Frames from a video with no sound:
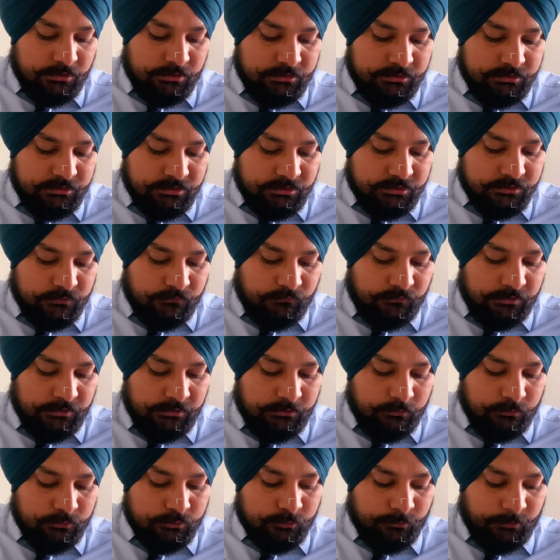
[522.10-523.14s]
just where
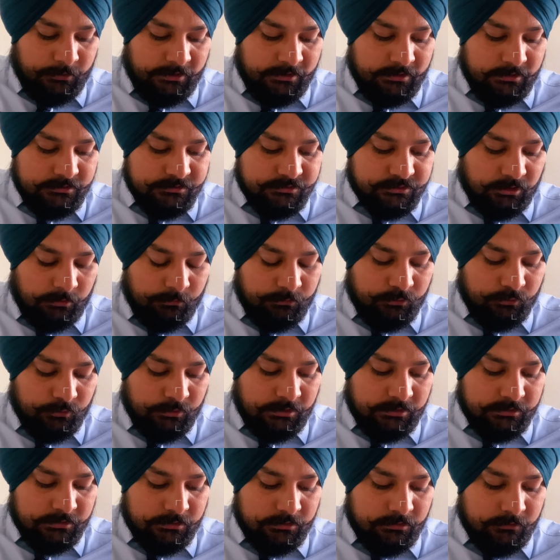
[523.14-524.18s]
two spirals come
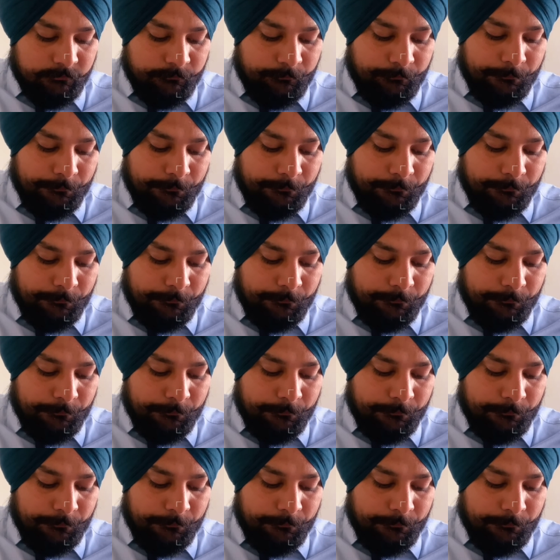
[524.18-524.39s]
together.